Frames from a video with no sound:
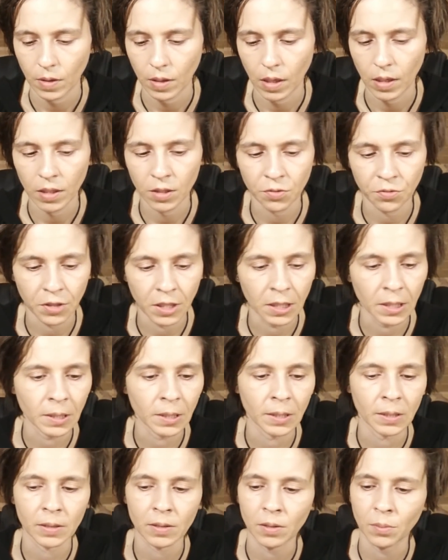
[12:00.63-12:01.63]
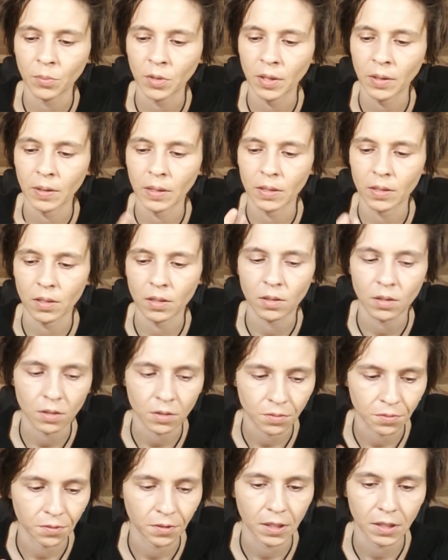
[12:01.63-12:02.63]
It's feeling like something that's
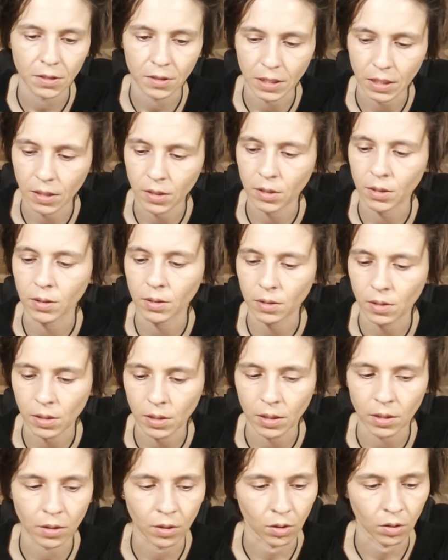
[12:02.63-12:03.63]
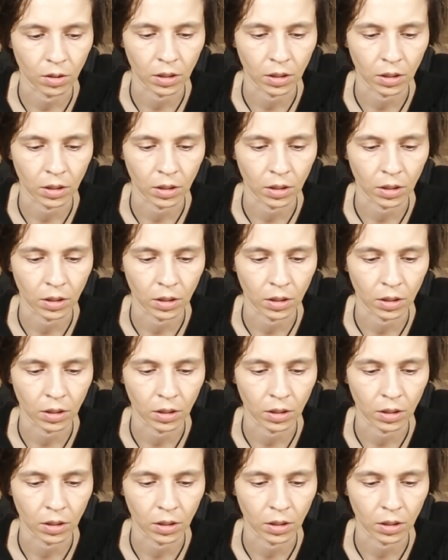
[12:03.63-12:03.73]
interfering currently in your